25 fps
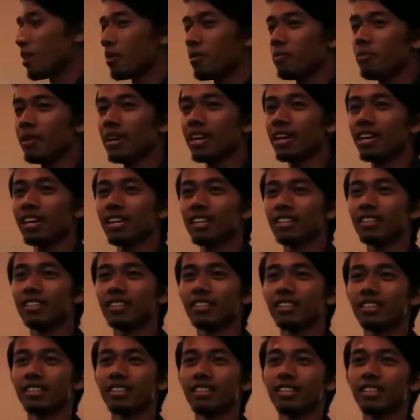hobby
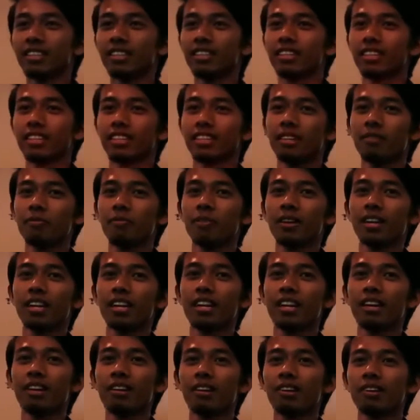
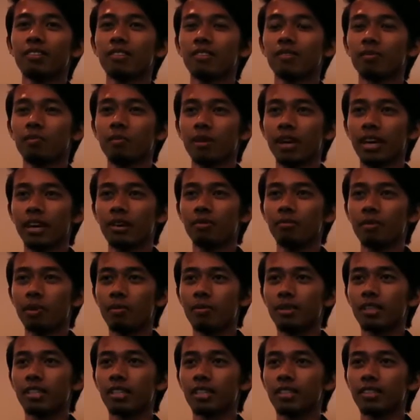definitely playing
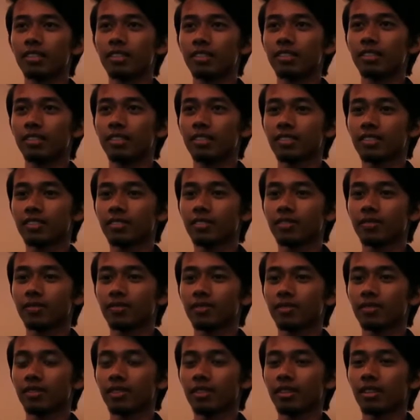badminton. My
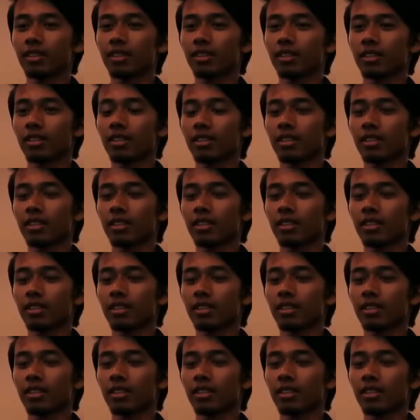hobby is